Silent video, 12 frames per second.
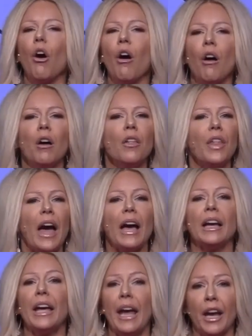All
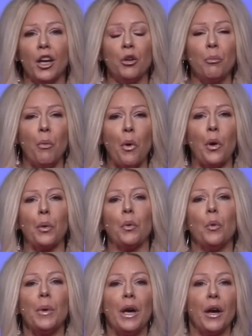that and more
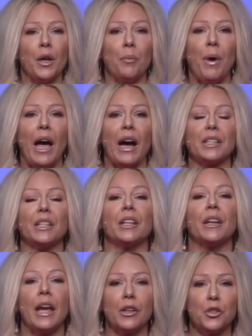will be unpacked
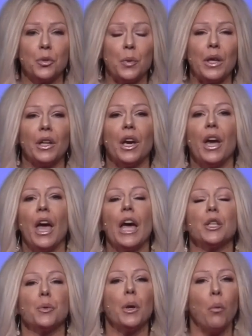next week
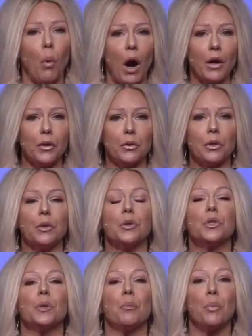as we walk through
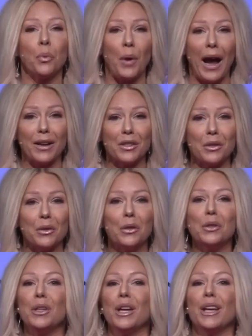some
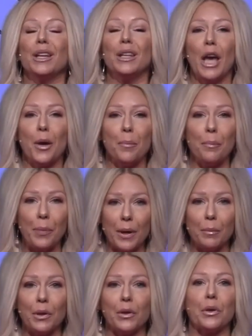practical yet
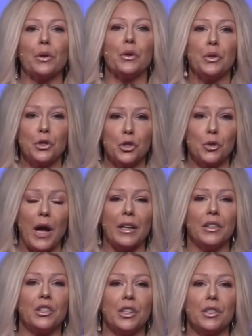biblical
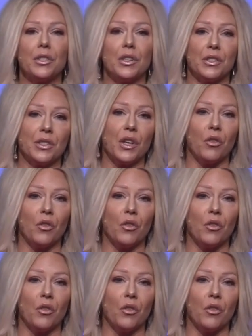strategies on